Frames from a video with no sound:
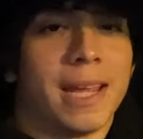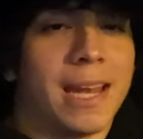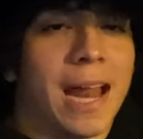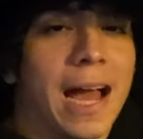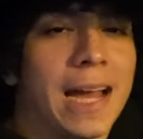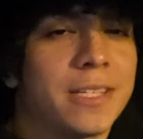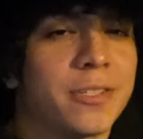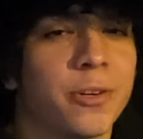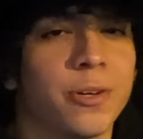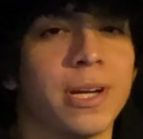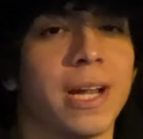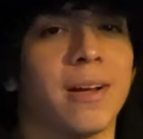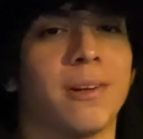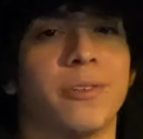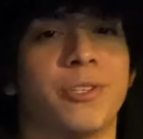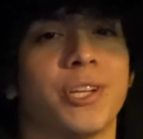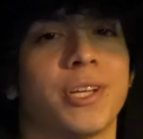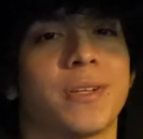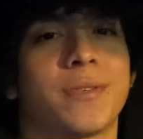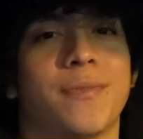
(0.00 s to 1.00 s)
and I turned
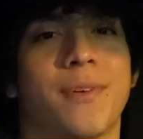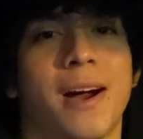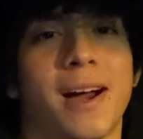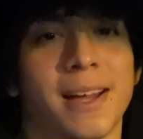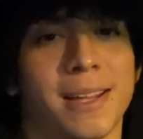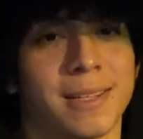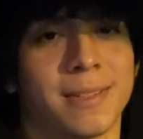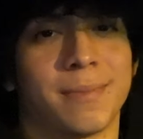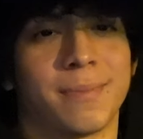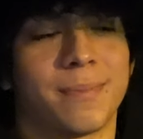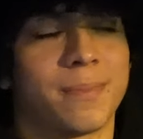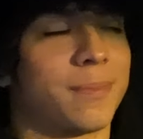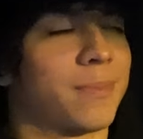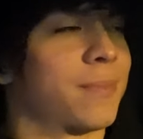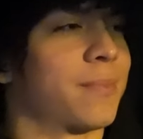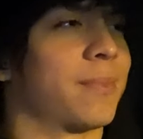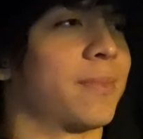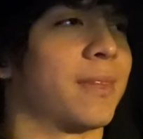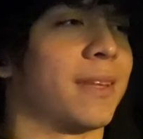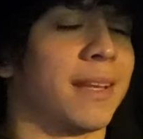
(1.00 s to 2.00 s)
out just fine.
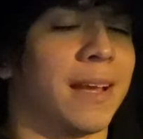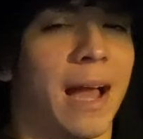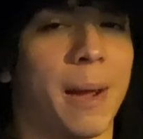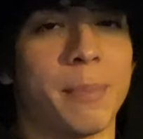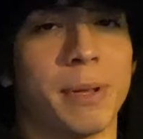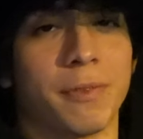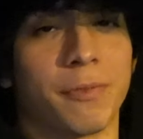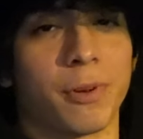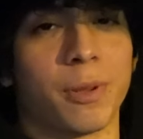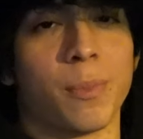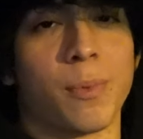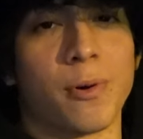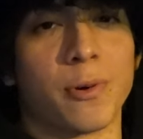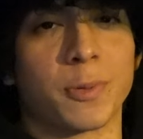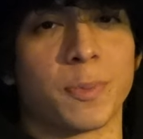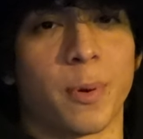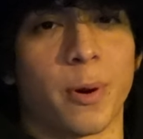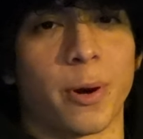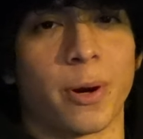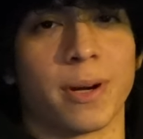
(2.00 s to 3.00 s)
I mean, for the
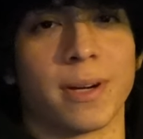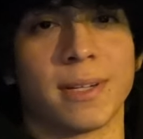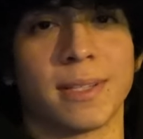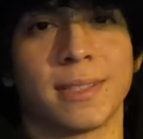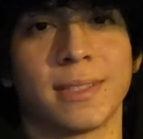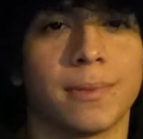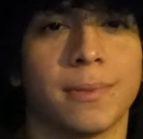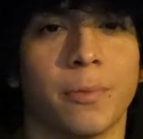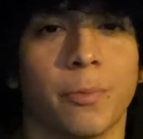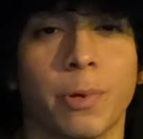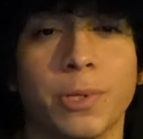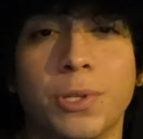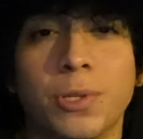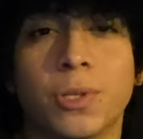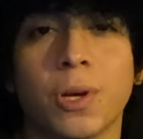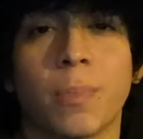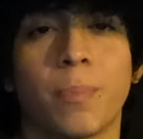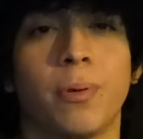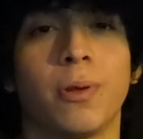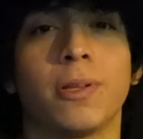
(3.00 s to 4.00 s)
most part. Once you
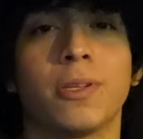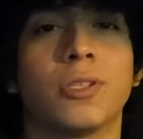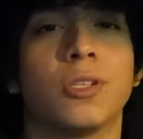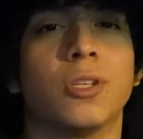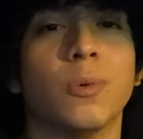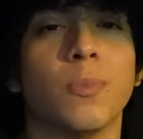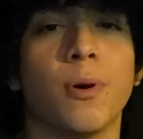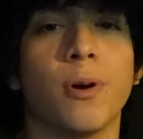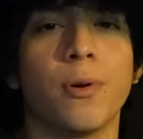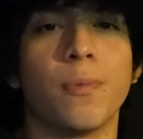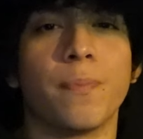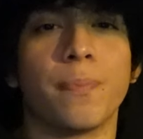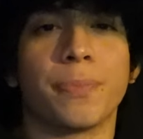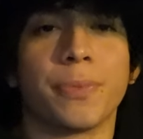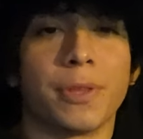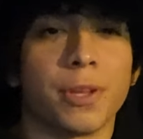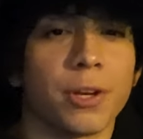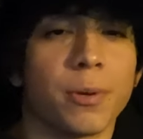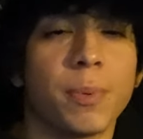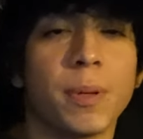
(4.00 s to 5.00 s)
start pulling sumo,
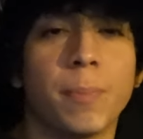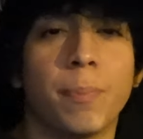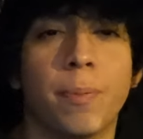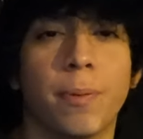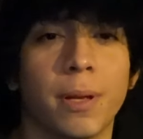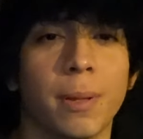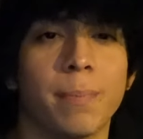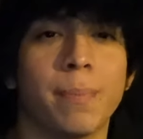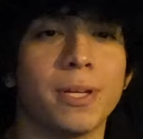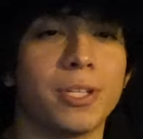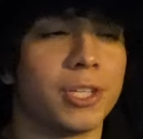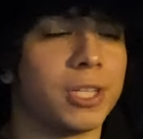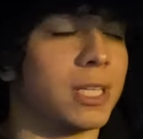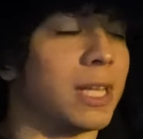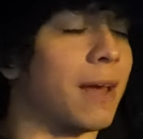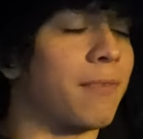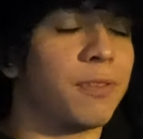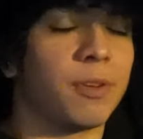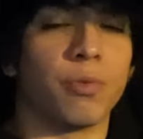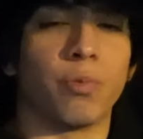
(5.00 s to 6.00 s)
you're gonna be pulling bitches
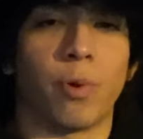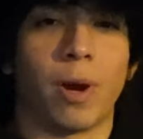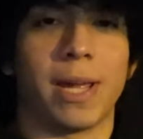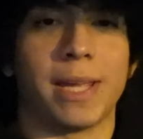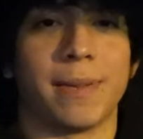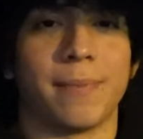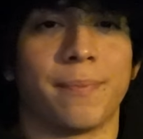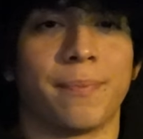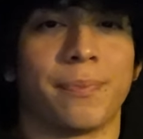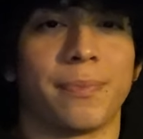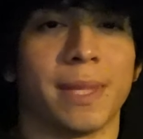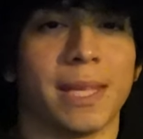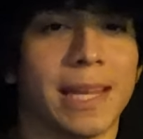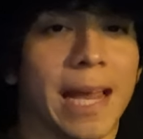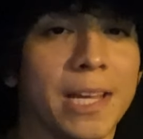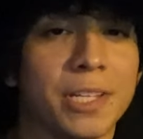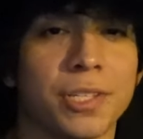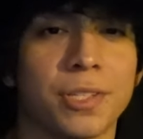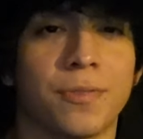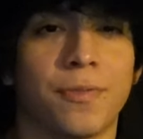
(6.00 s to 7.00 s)
left and right. And
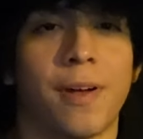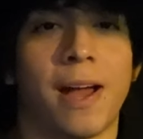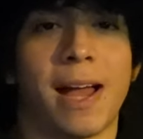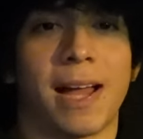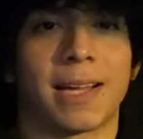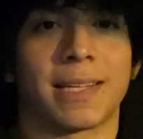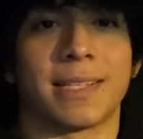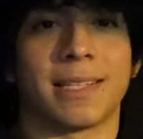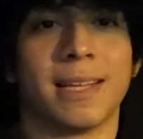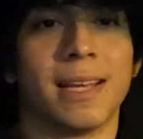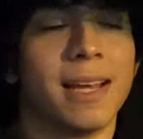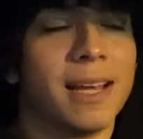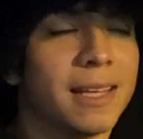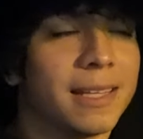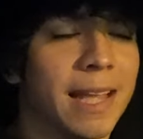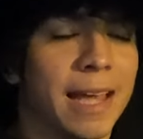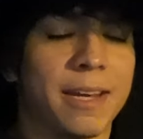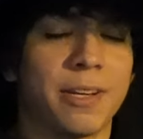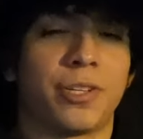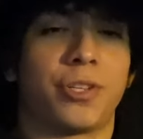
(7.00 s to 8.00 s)
that's just facts.
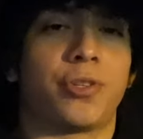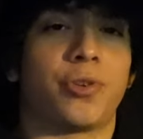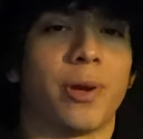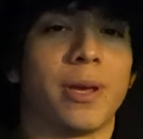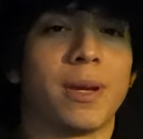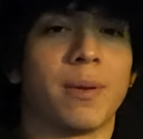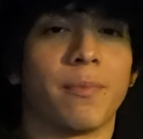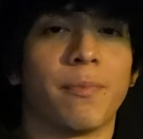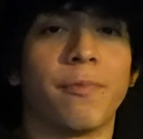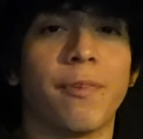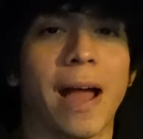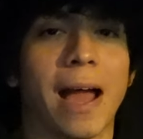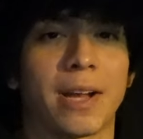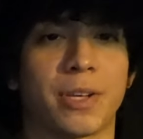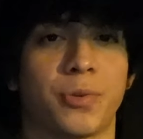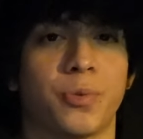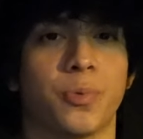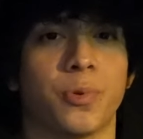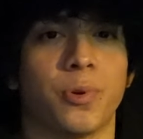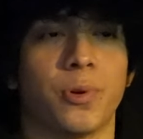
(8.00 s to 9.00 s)
That is straight up
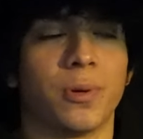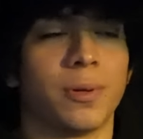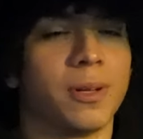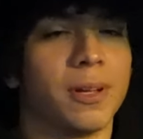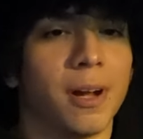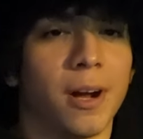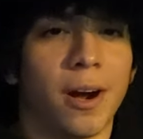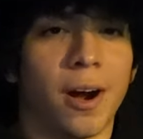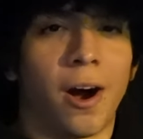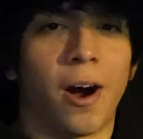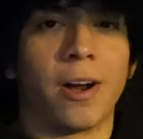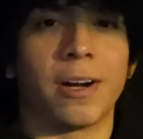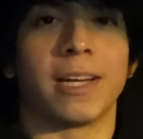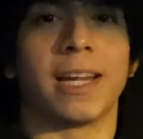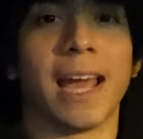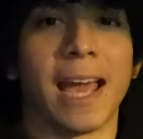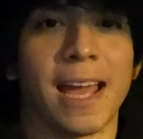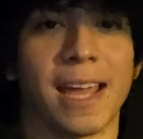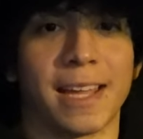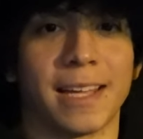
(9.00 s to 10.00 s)
factual. On
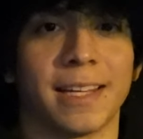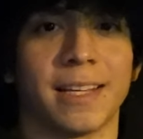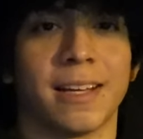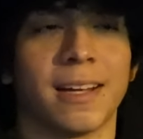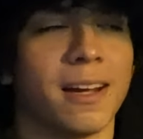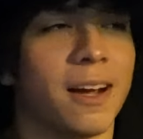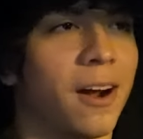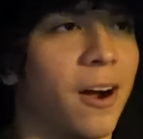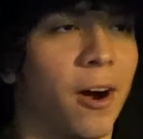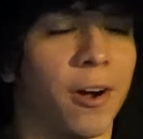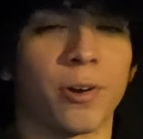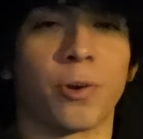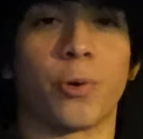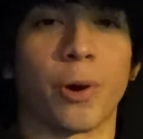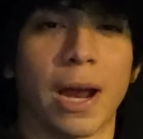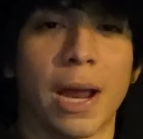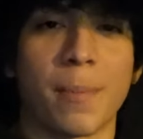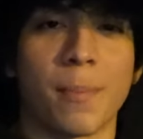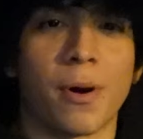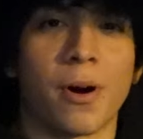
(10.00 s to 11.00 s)
gang, on
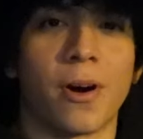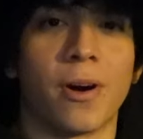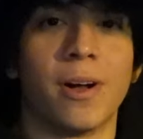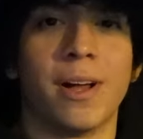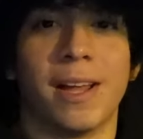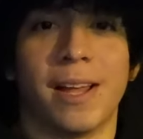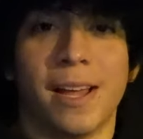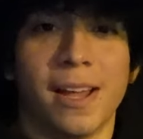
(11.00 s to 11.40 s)
grandma,